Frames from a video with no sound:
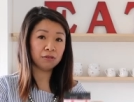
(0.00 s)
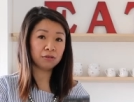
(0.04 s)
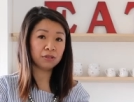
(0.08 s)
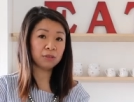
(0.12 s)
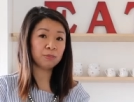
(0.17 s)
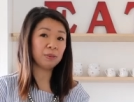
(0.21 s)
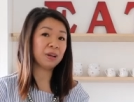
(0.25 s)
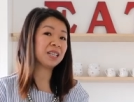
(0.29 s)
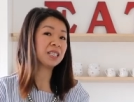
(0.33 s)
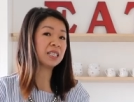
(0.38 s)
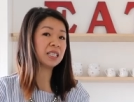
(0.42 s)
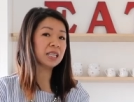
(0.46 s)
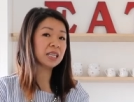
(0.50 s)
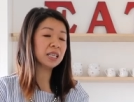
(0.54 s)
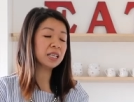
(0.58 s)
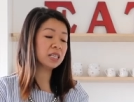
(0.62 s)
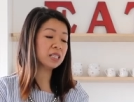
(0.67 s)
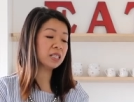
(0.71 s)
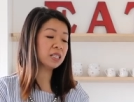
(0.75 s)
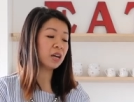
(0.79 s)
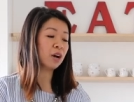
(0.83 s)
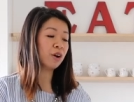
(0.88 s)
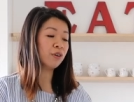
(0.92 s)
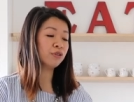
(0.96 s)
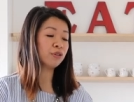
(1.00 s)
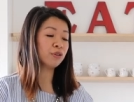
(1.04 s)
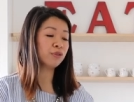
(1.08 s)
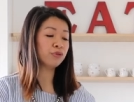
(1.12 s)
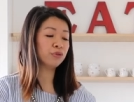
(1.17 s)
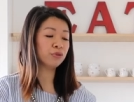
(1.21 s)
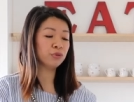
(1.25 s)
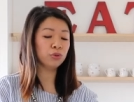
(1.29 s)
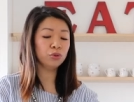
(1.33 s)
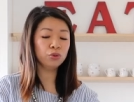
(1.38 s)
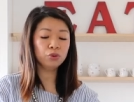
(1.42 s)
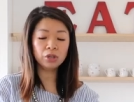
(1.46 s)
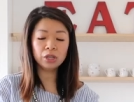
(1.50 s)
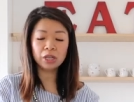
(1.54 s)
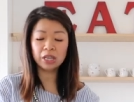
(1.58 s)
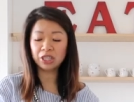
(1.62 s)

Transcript: spiciness of the food,